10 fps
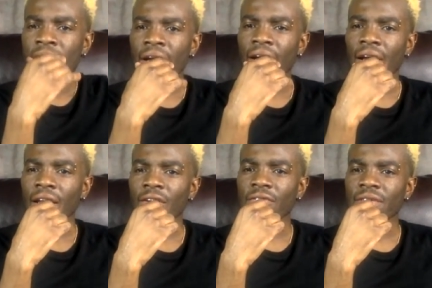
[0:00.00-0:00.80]
Alright,
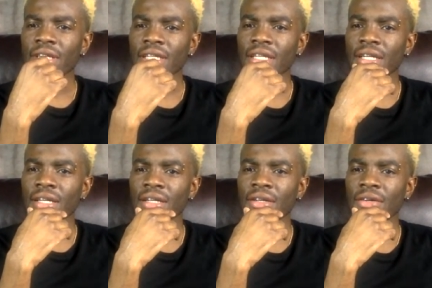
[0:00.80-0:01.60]
love to
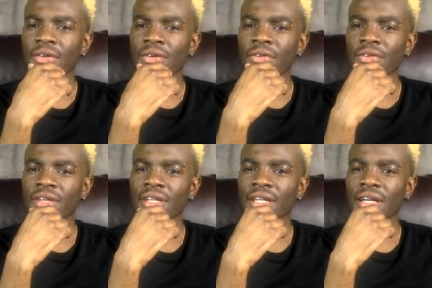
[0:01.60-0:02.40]
hear
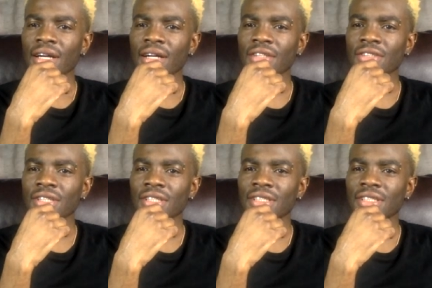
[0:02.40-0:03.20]
where they are
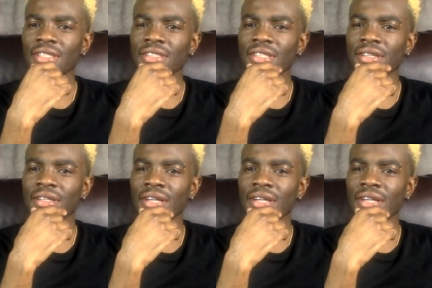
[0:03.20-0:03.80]
actually teacher.